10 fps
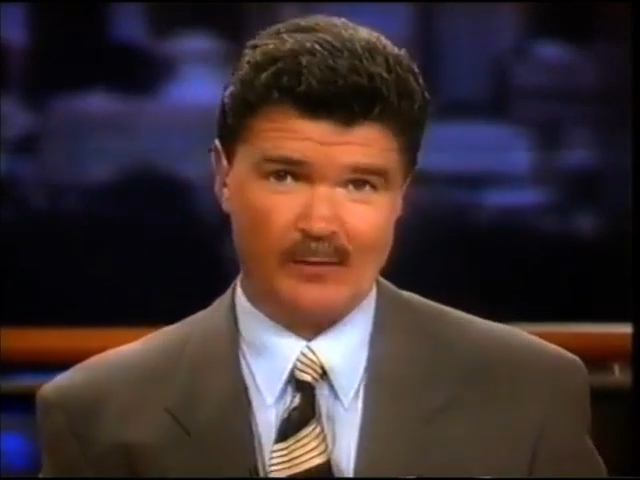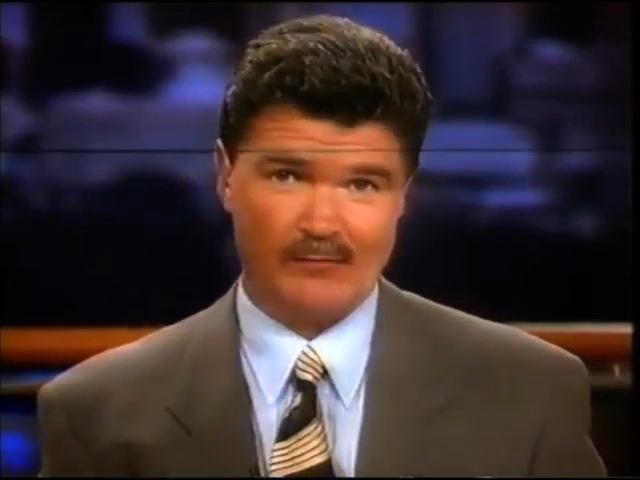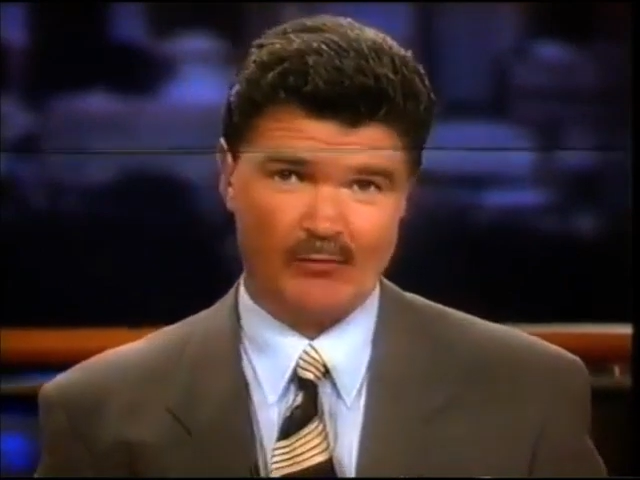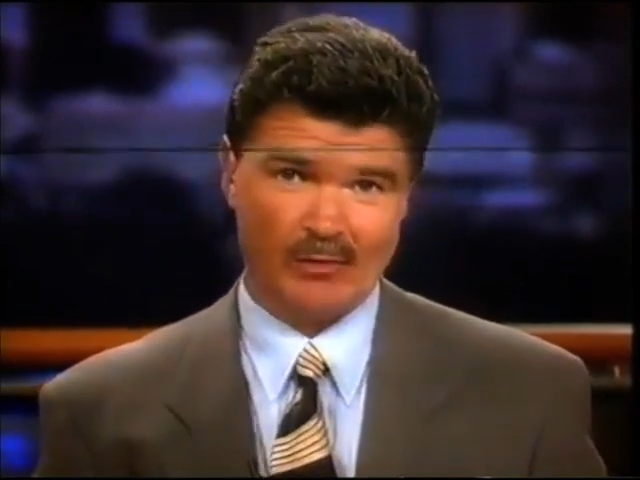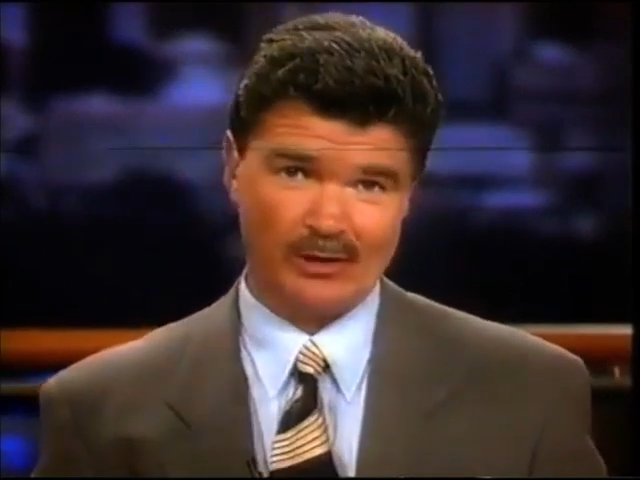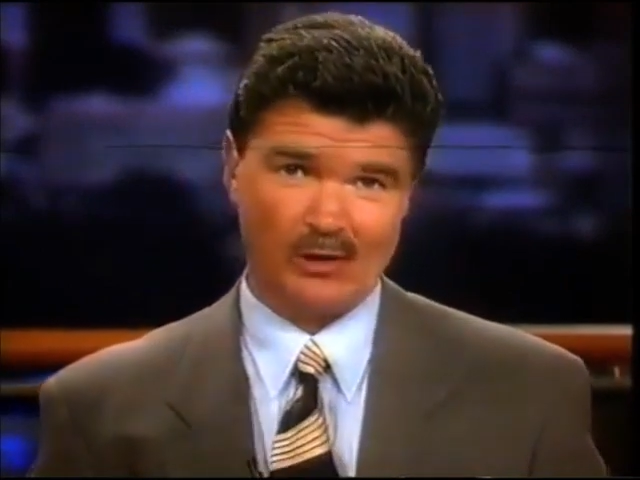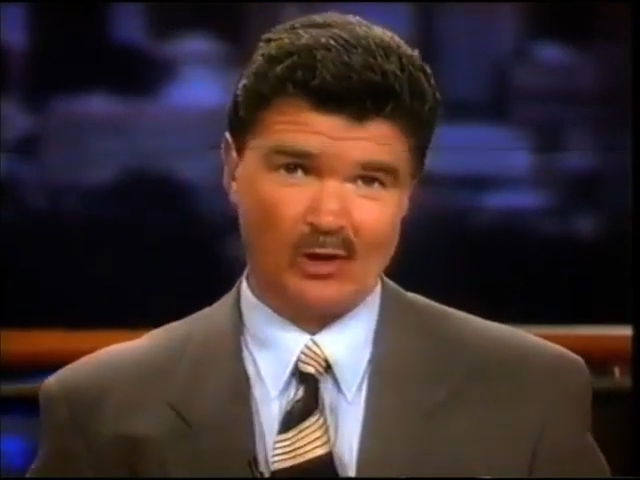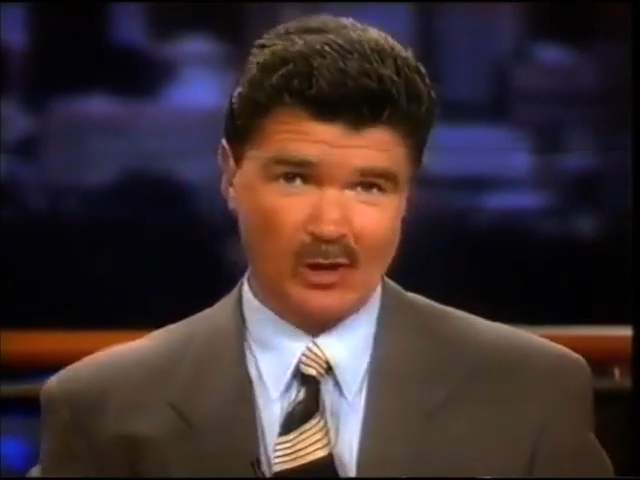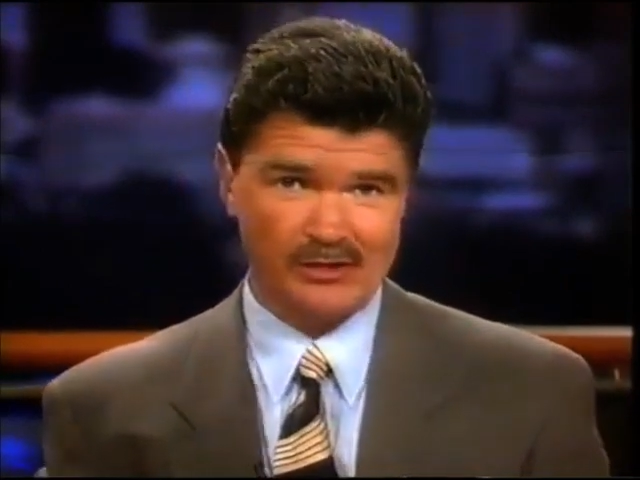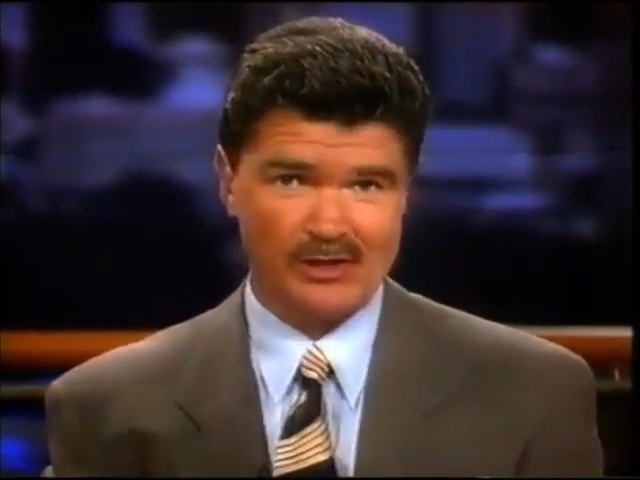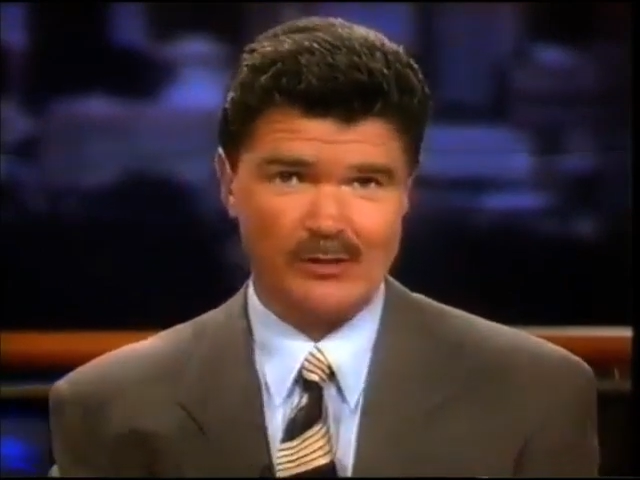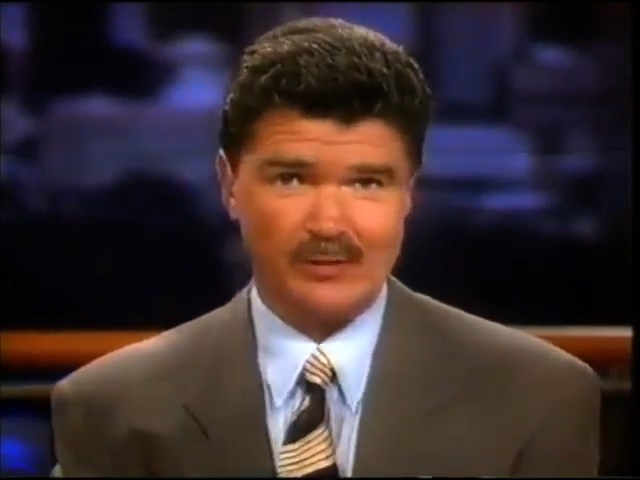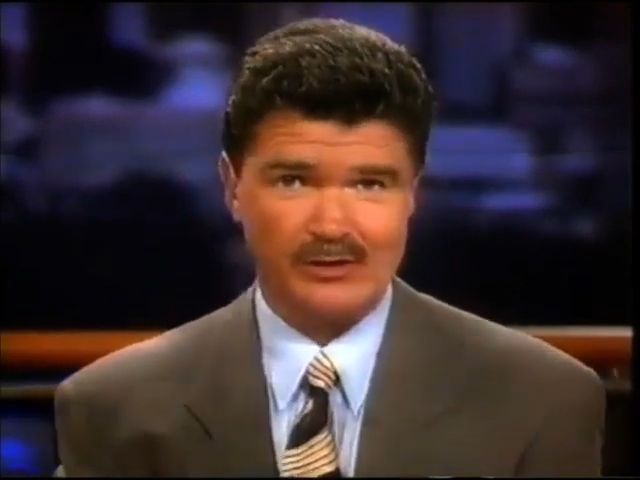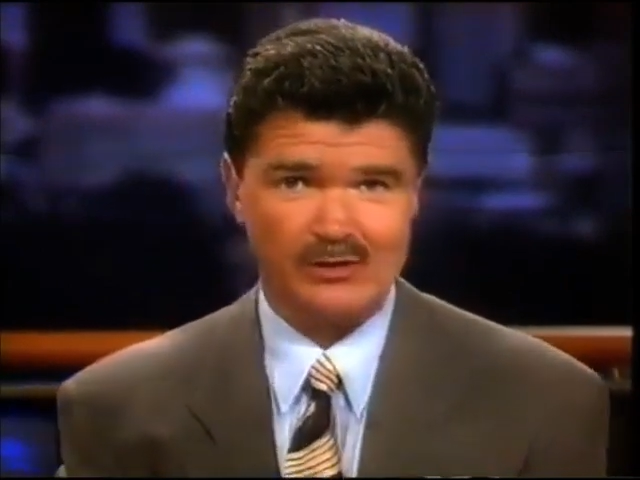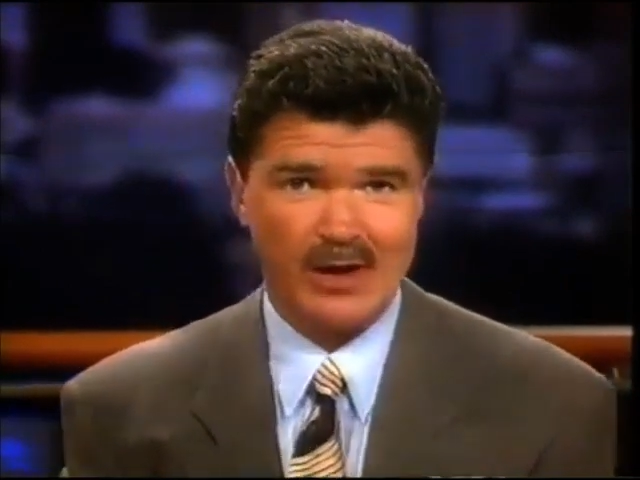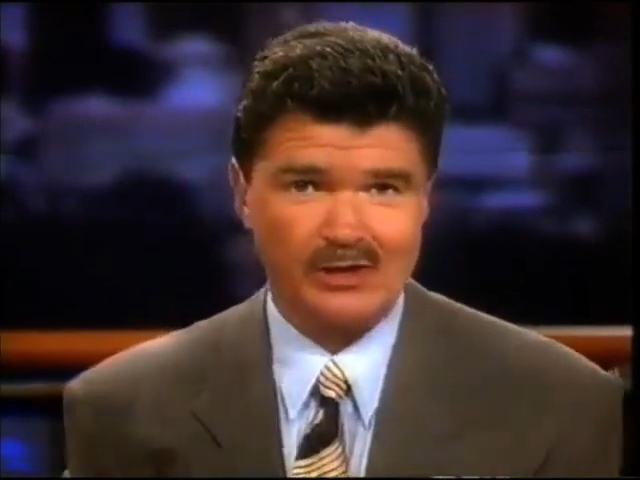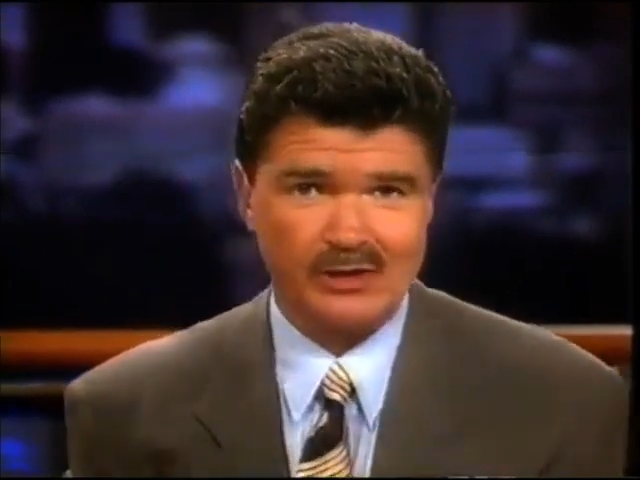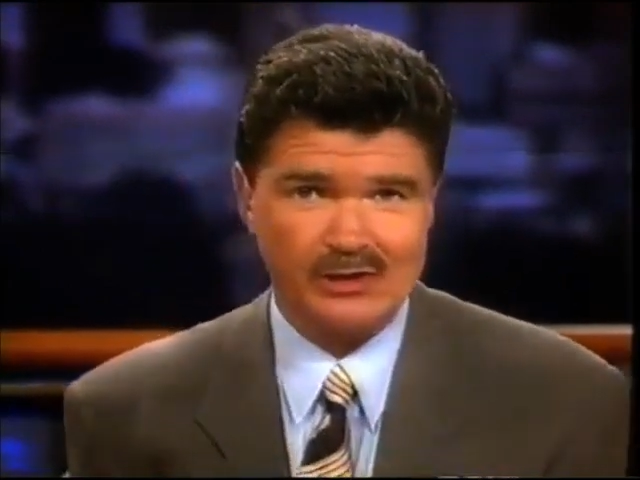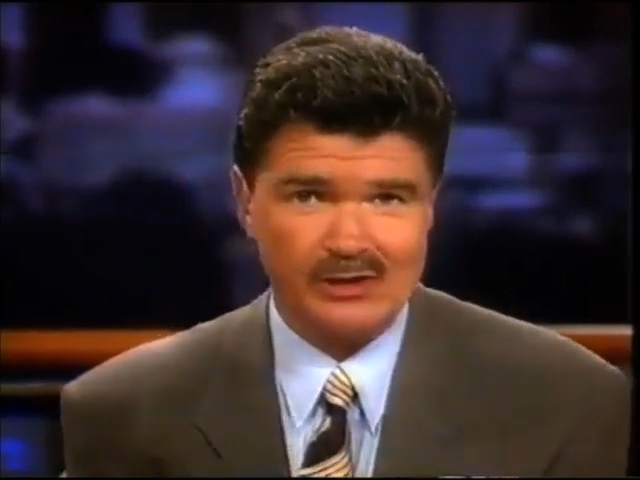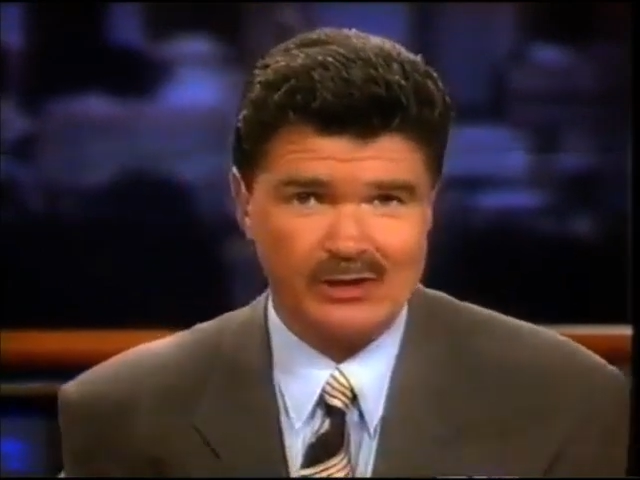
We've already got Lotto and the Scratchies,